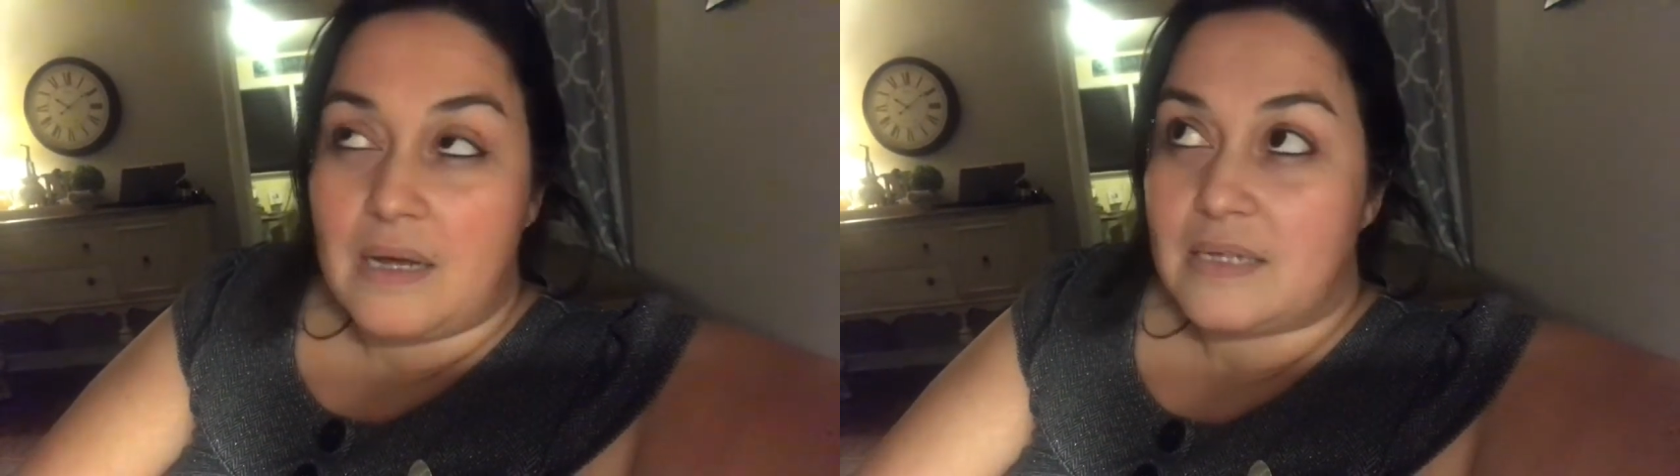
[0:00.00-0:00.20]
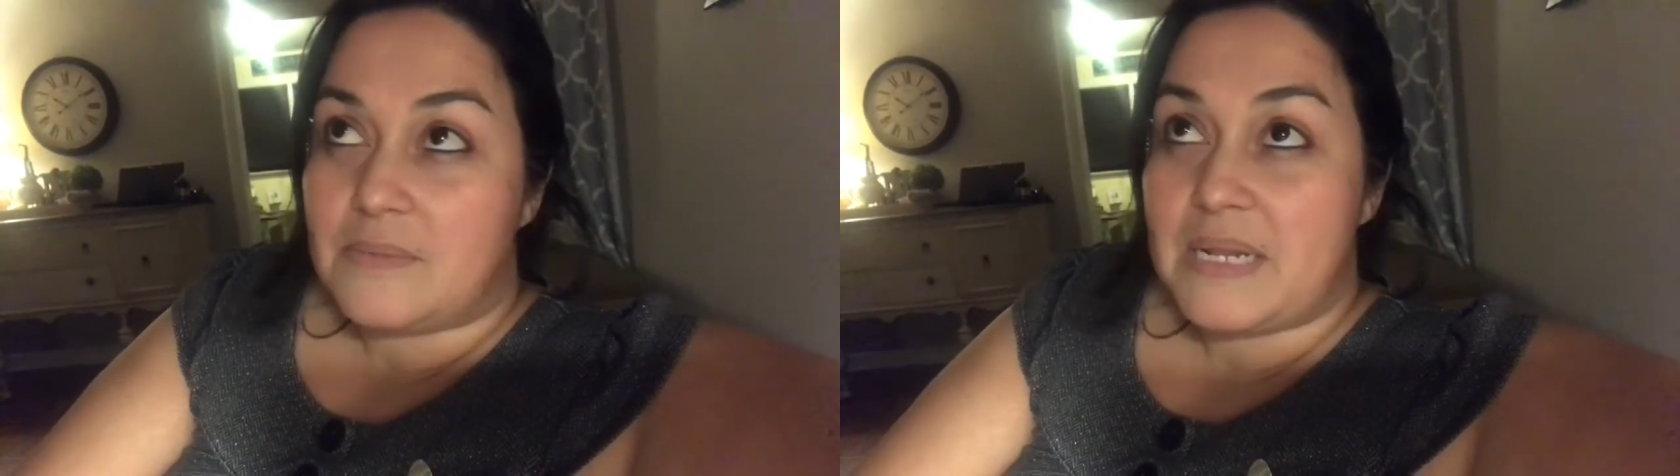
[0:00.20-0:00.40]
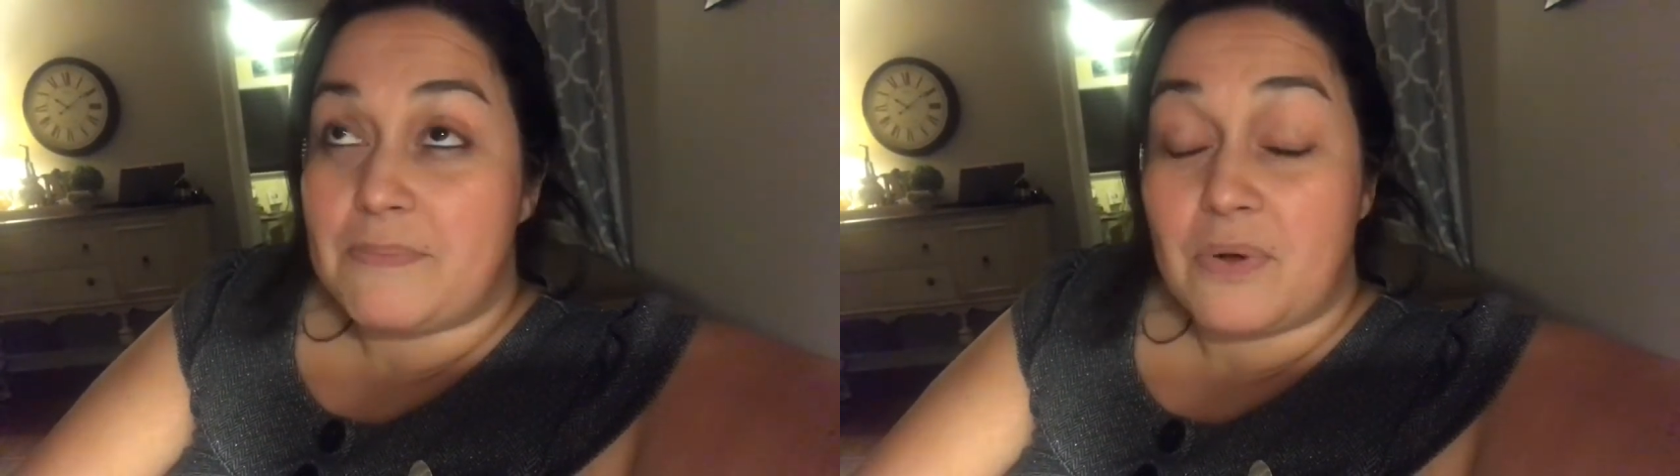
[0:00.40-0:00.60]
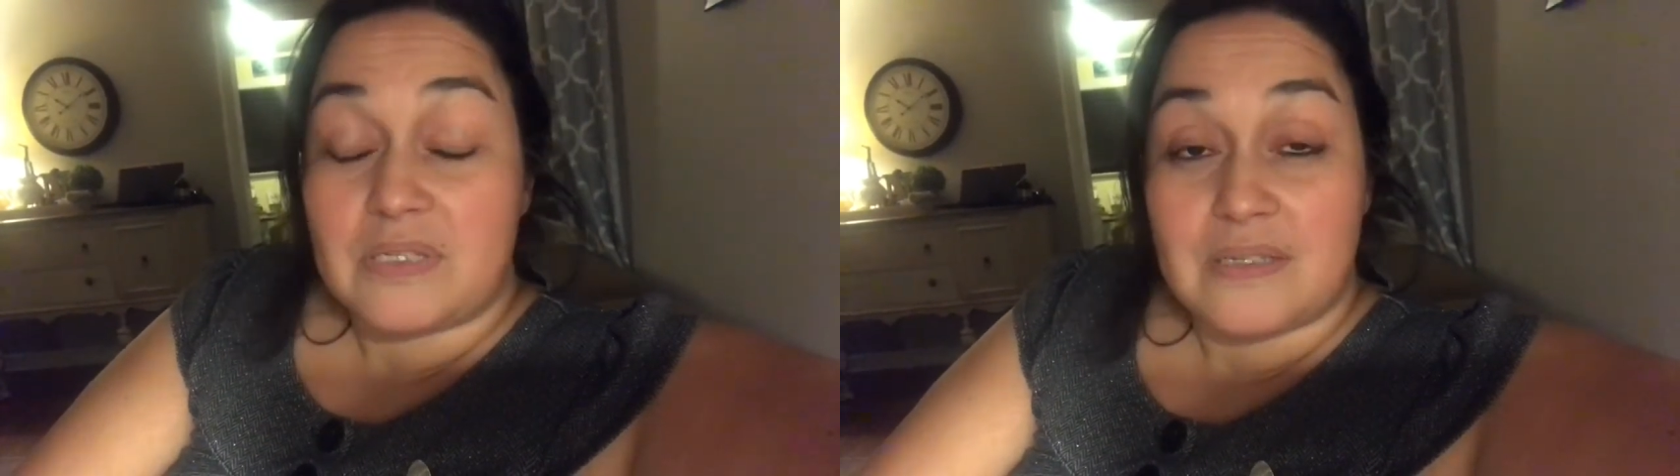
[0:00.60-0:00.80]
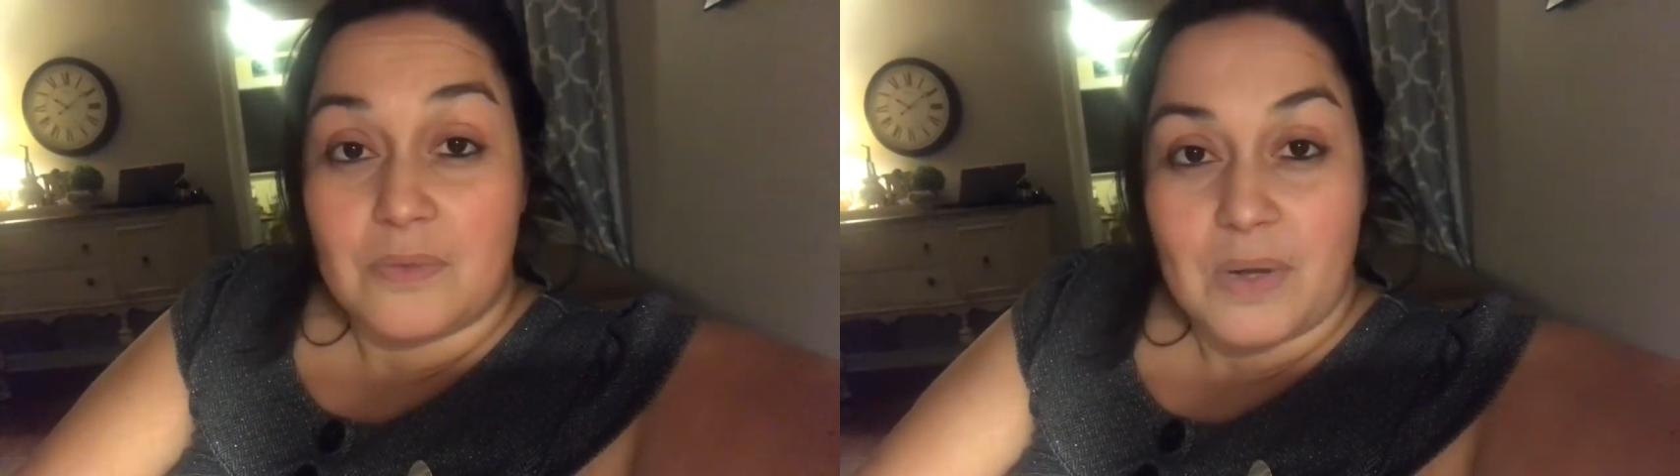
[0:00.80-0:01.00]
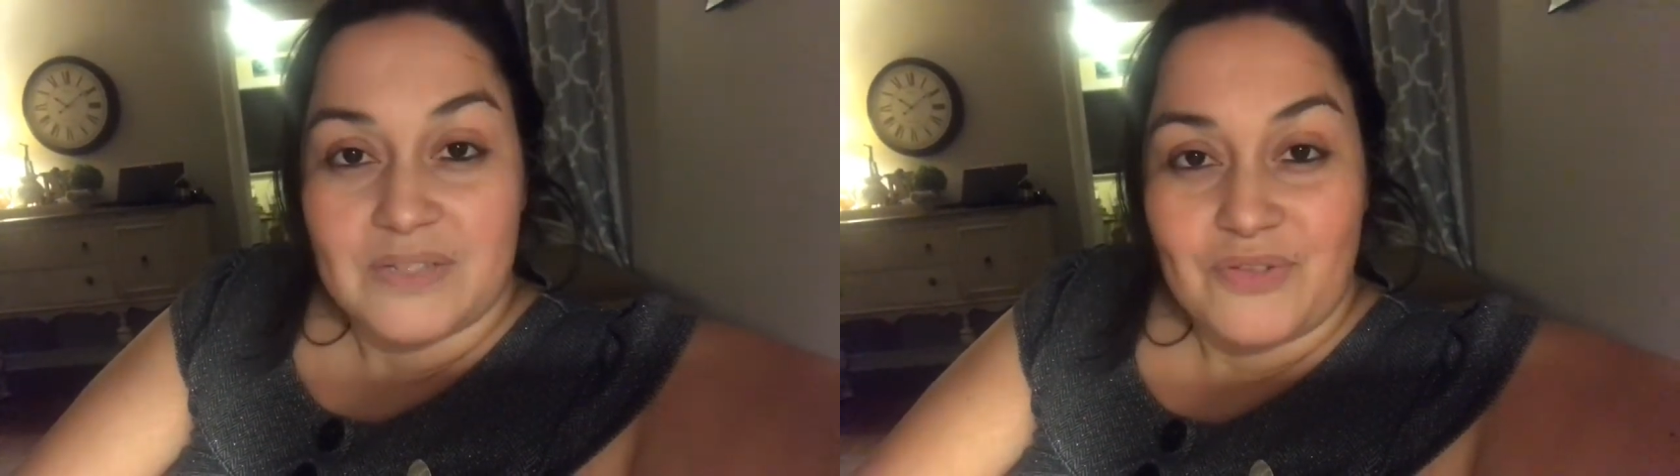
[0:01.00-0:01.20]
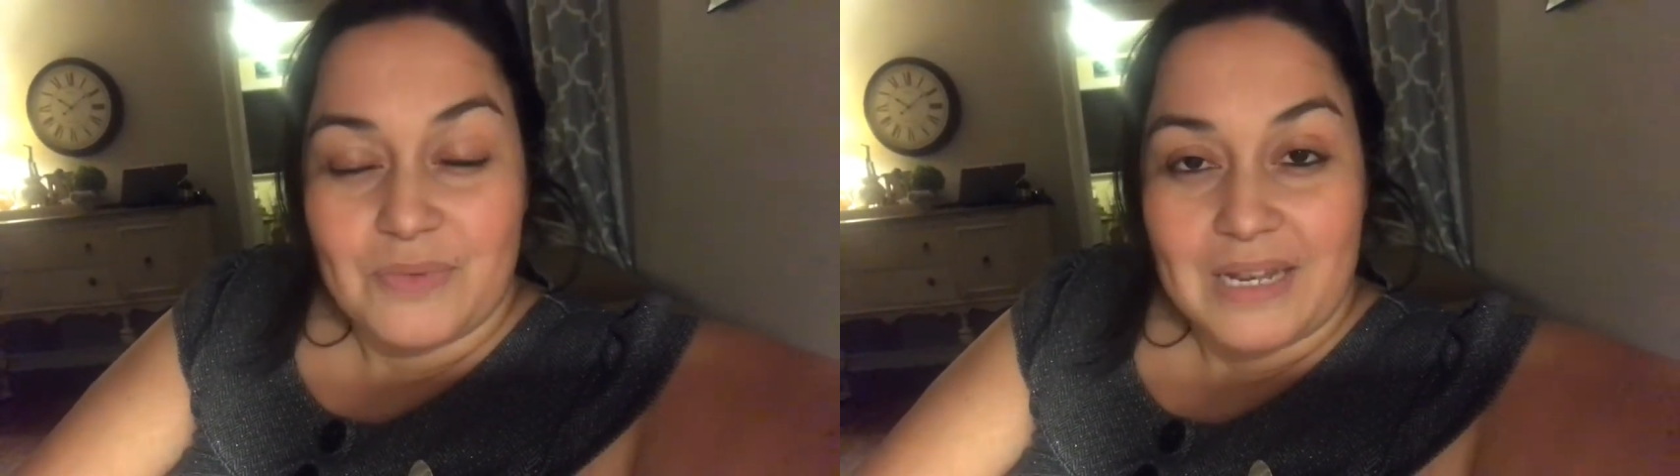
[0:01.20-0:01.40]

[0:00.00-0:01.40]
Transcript: as many books as he wants from the